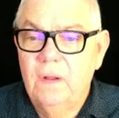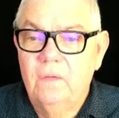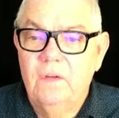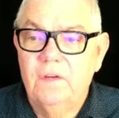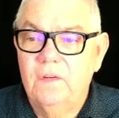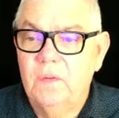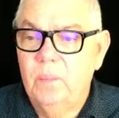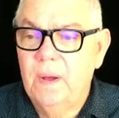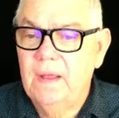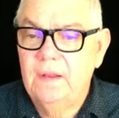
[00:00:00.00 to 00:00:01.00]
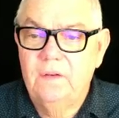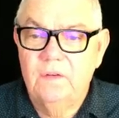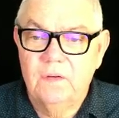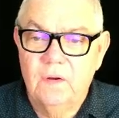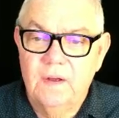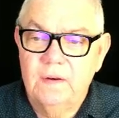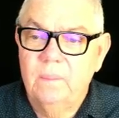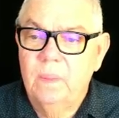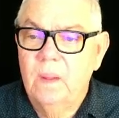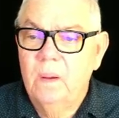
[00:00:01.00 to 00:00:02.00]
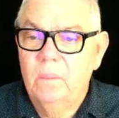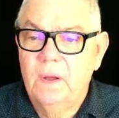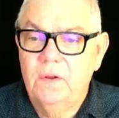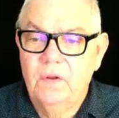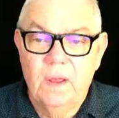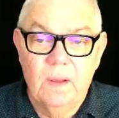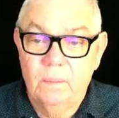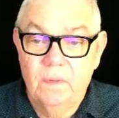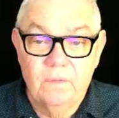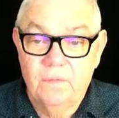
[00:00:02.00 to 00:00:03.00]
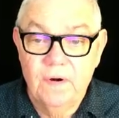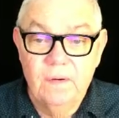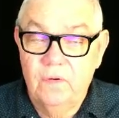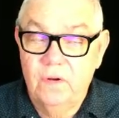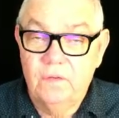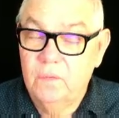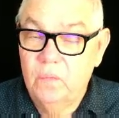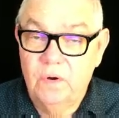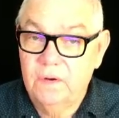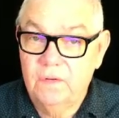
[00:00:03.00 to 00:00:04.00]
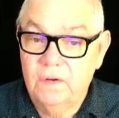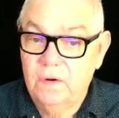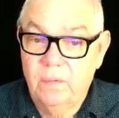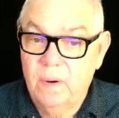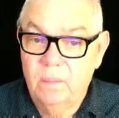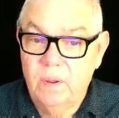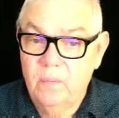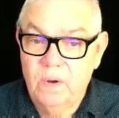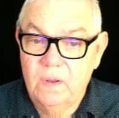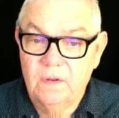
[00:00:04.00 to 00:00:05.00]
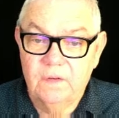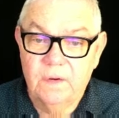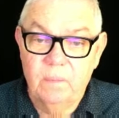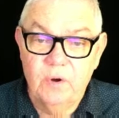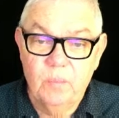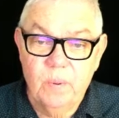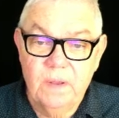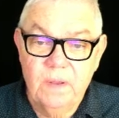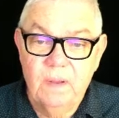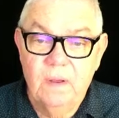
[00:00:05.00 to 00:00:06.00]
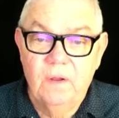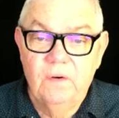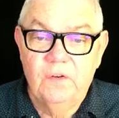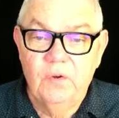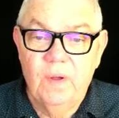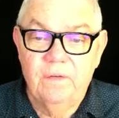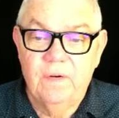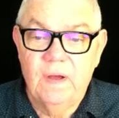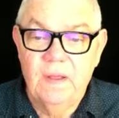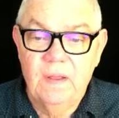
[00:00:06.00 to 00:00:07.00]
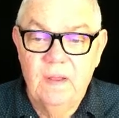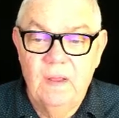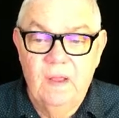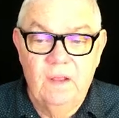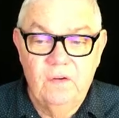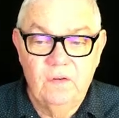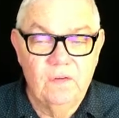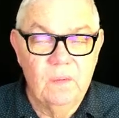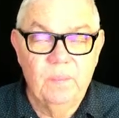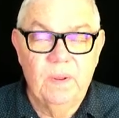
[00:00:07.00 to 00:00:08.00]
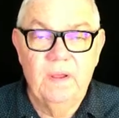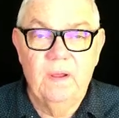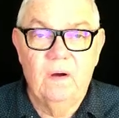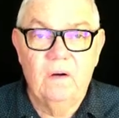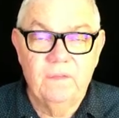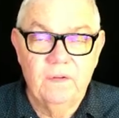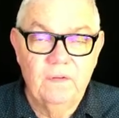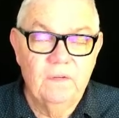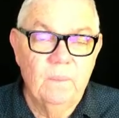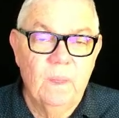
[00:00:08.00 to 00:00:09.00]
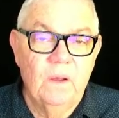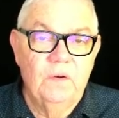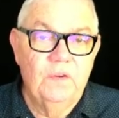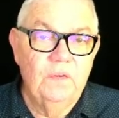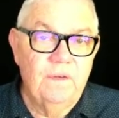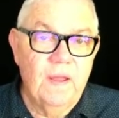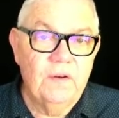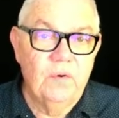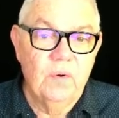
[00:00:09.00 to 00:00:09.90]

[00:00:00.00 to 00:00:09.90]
This is the paid site, but the free version works incredibly well. It's WP2FA. It just simply offers two-factor